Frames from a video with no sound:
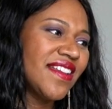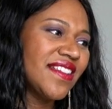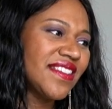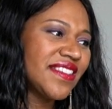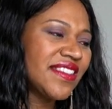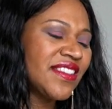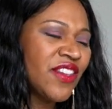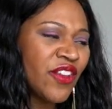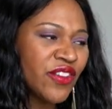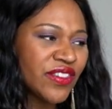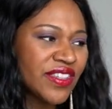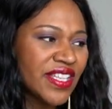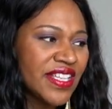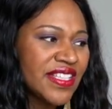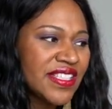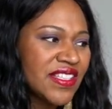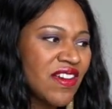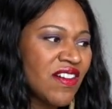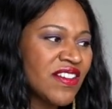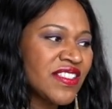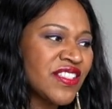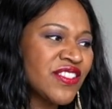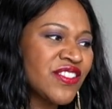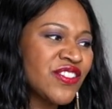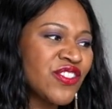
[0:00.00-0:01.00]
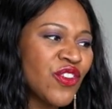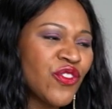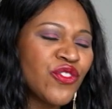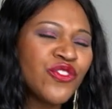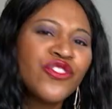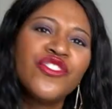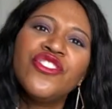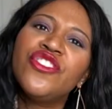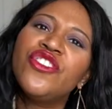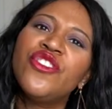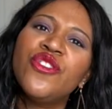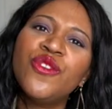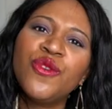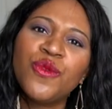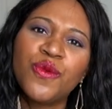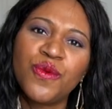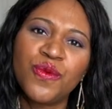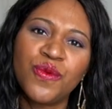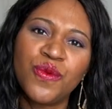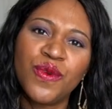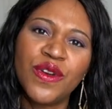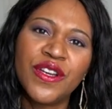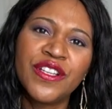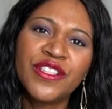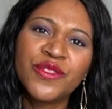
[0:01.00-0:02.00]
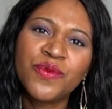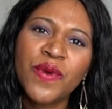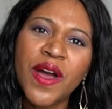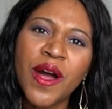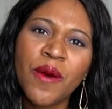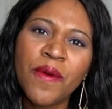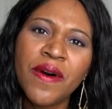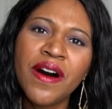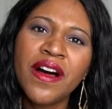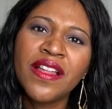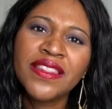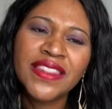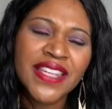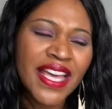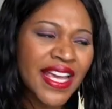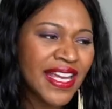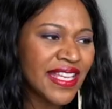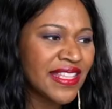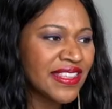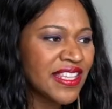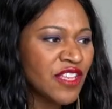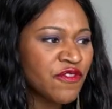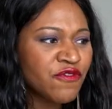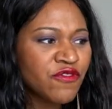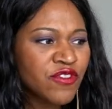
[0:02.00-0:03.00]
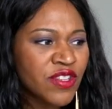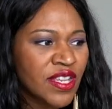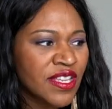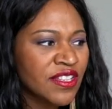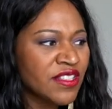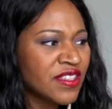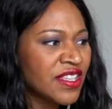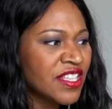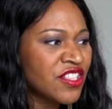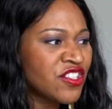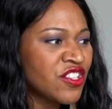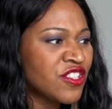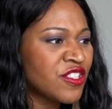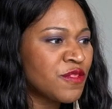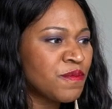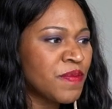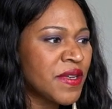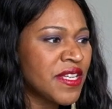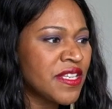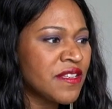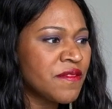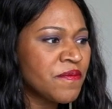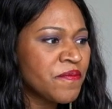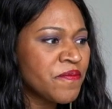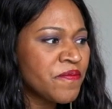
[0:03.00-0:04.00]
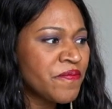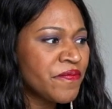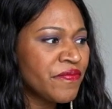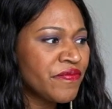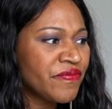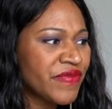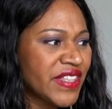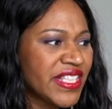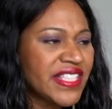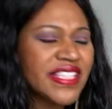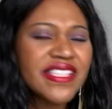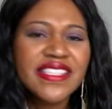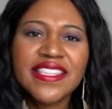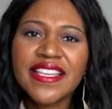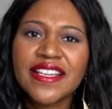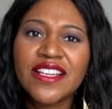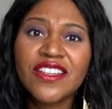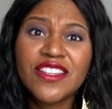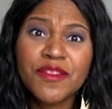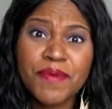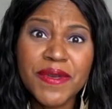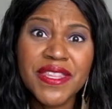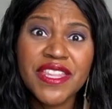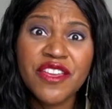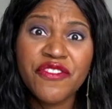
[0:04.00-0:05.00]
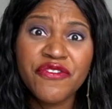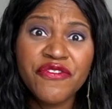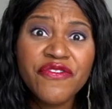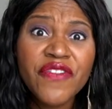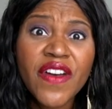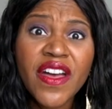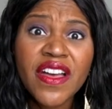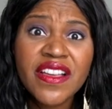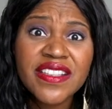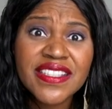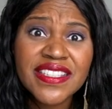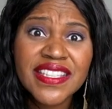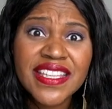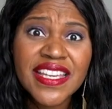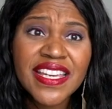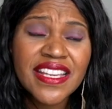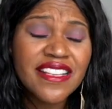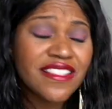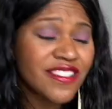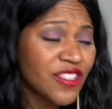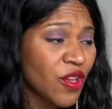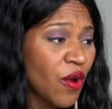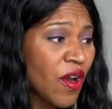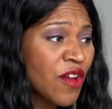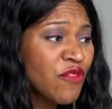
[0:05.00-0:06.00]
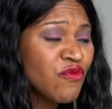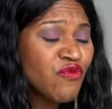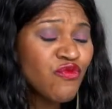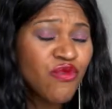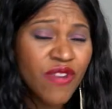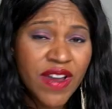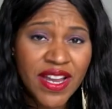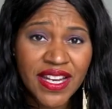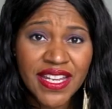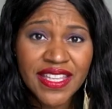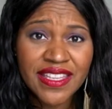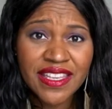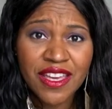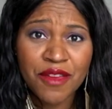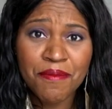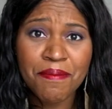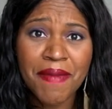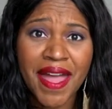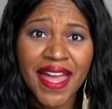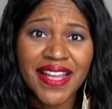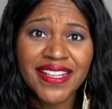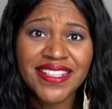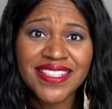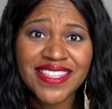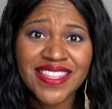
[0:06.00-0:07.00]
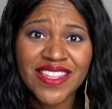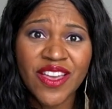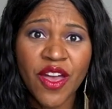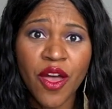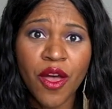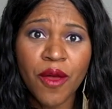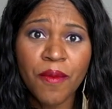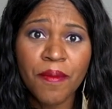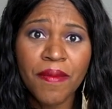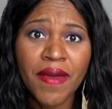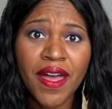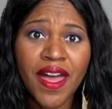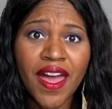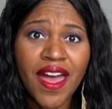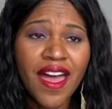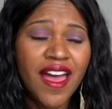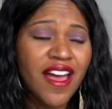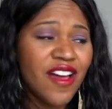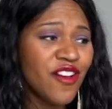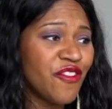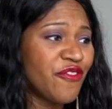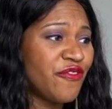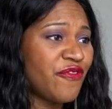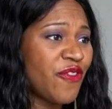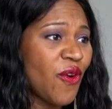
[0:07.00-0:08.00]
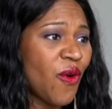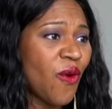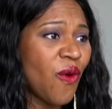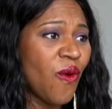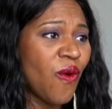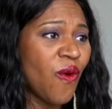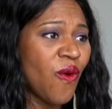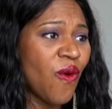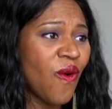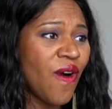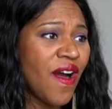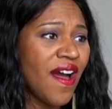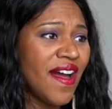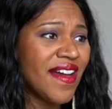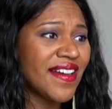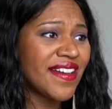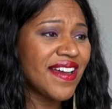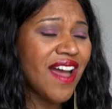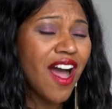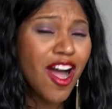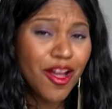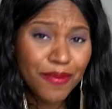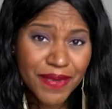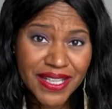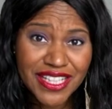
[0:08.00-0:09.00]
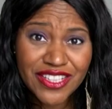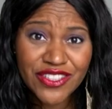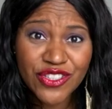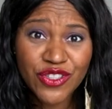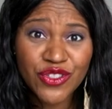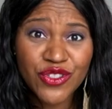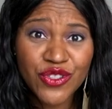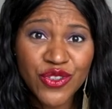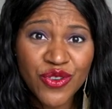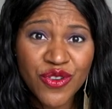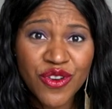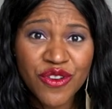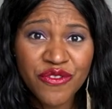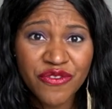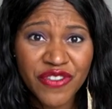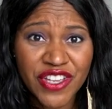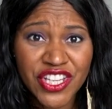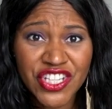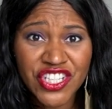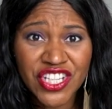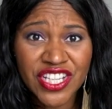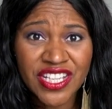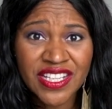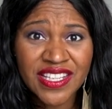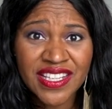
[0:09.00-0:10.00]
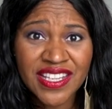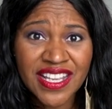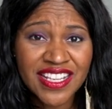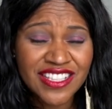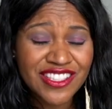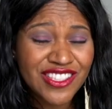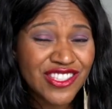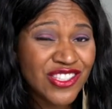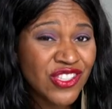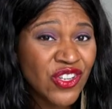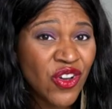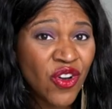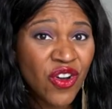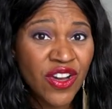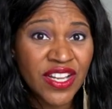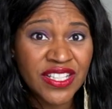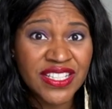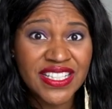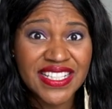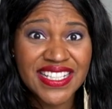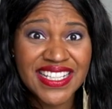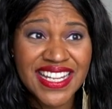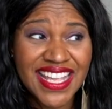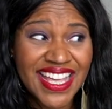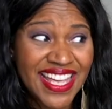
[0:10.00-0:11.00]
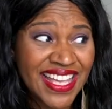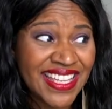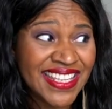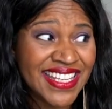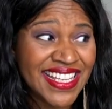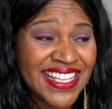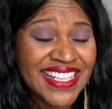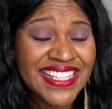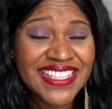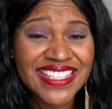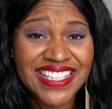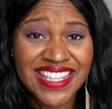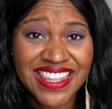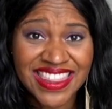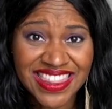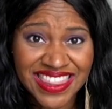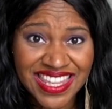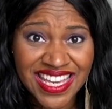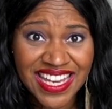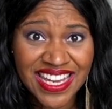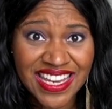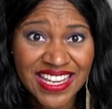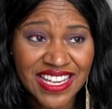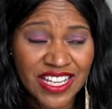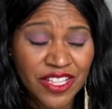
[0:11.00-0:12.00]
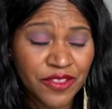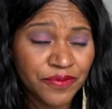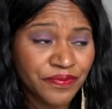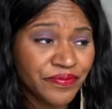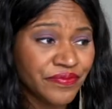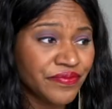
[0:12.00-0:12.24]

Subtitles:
look, these guys are so new as well, aren't they? They've just been, this is going to be their first gig, so I really commend them for coming to Eurovision. It's not an easy thing,